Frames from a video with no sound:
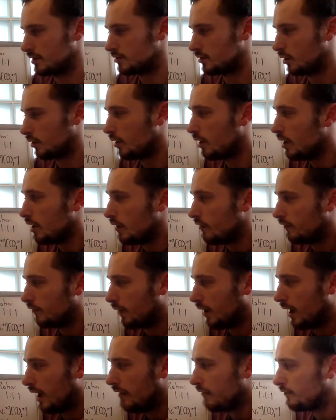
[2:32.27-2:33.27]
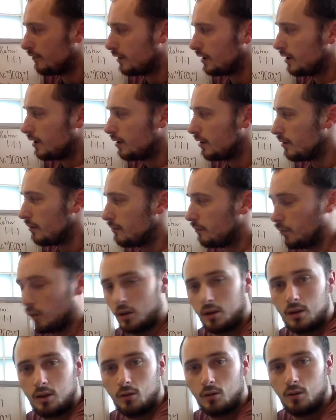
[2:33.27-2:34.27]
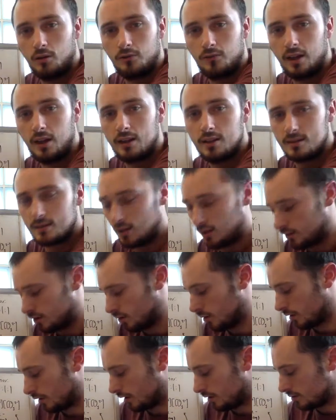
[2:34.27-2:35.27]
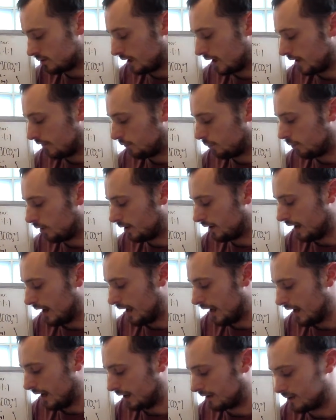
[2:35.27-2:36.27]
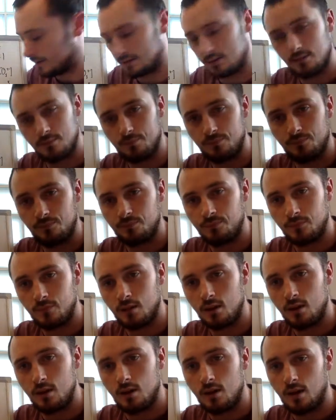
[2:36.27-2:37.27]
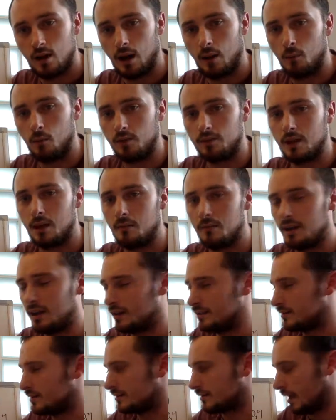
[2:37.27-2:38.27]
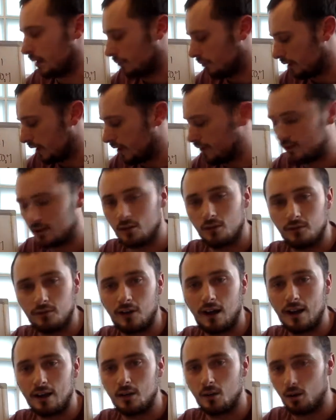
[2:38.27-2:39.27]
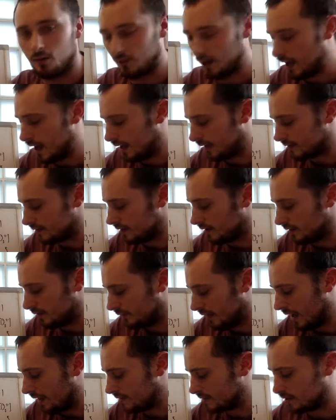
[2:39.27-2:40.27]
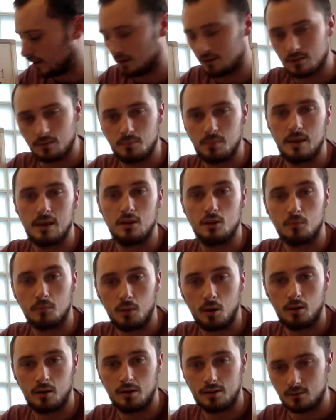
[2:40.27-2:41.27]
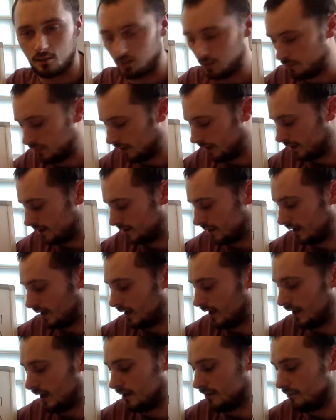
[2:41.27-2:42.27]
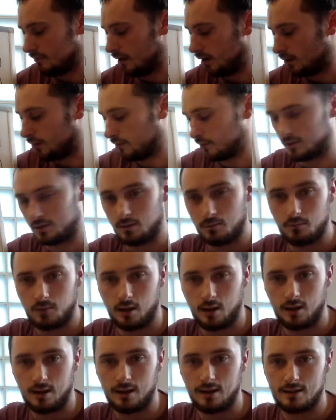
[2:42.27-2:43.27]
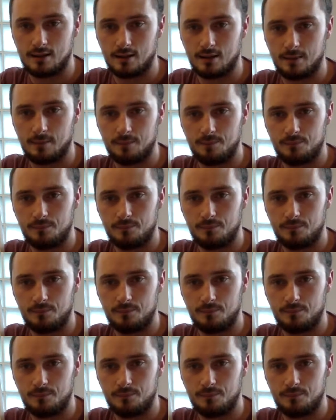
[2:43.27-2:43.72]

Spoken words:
So for every molecule of this, you are going to have 1X. And what that means is that whatever your value of X, that's going to be your molar solubility in moles per litre.